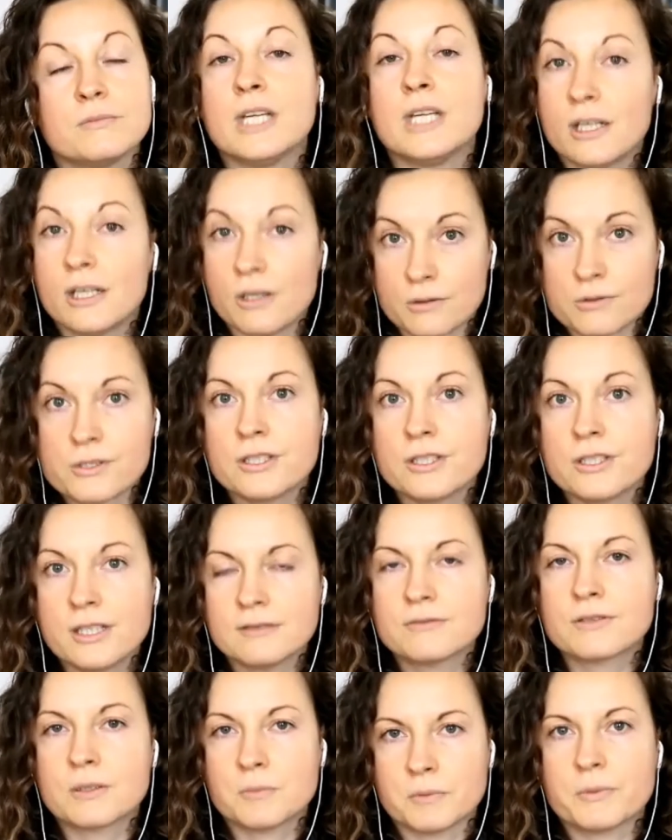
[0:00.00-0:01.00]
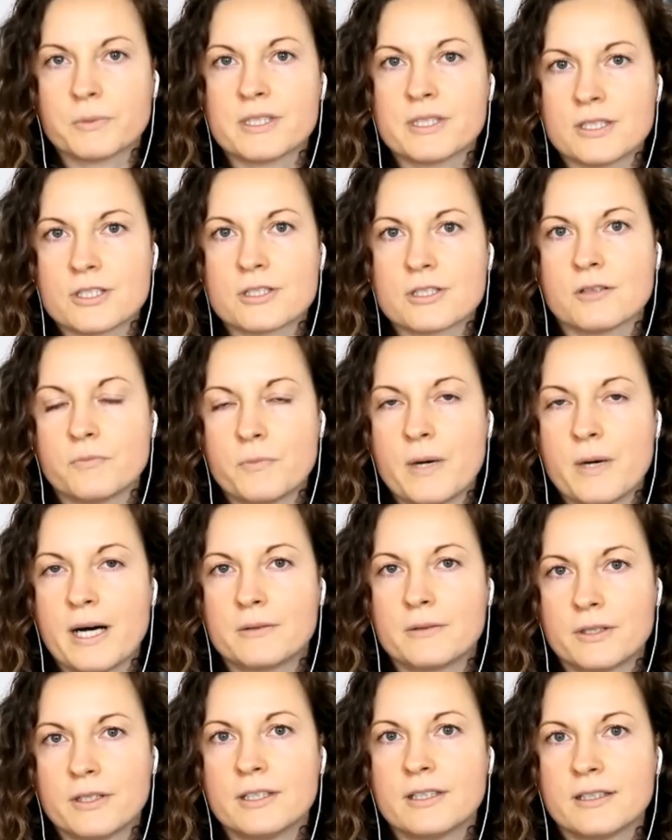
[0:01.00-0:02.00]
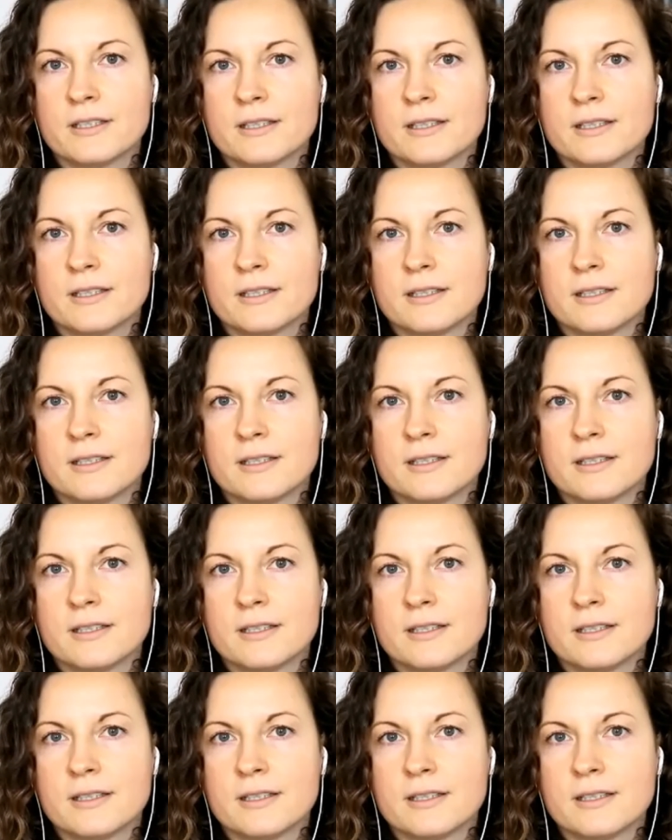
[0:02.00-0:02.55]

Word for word: negotiate from a position of power